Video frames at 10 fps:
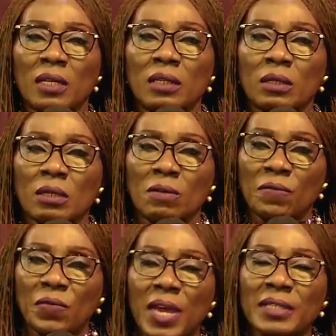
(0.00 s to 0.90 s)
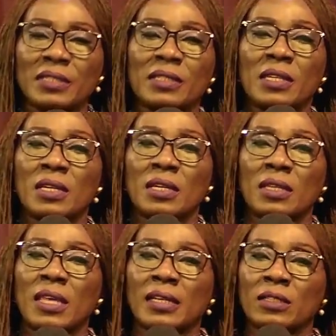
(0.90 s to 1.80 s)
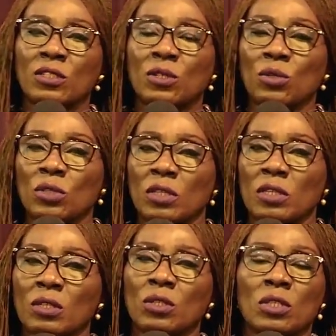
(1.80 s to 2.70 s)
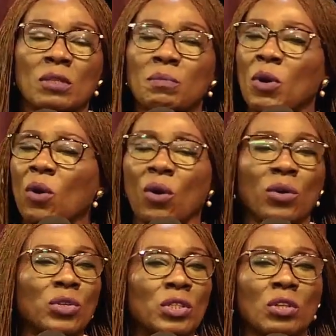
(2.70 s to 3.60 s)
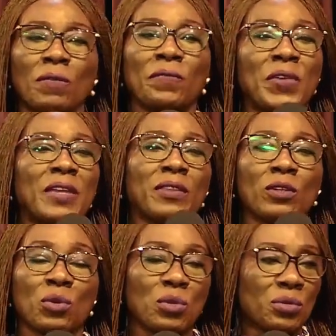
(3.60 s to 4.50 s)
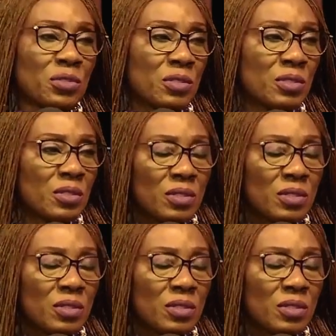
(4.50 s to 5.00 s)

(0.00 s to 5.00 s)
You confess that, you know, the, the more your faith grows